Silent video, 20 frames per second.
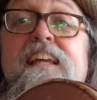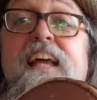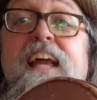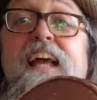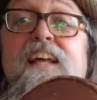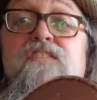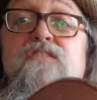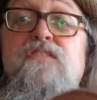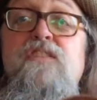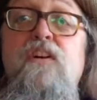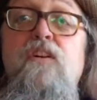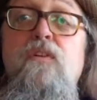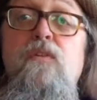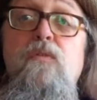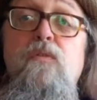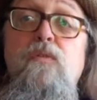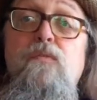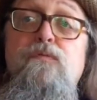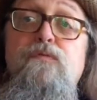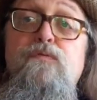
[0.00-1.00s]
has
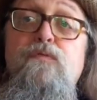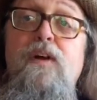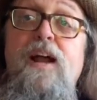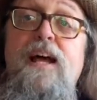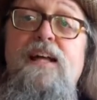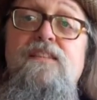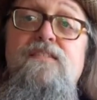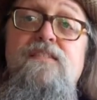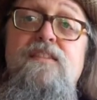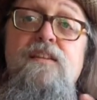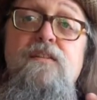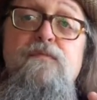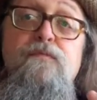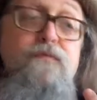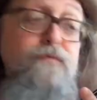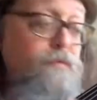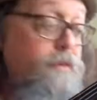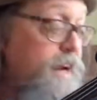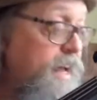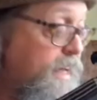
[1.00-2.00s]
no frets, and a
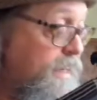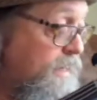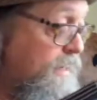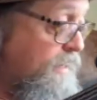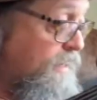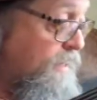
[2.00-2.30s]
fret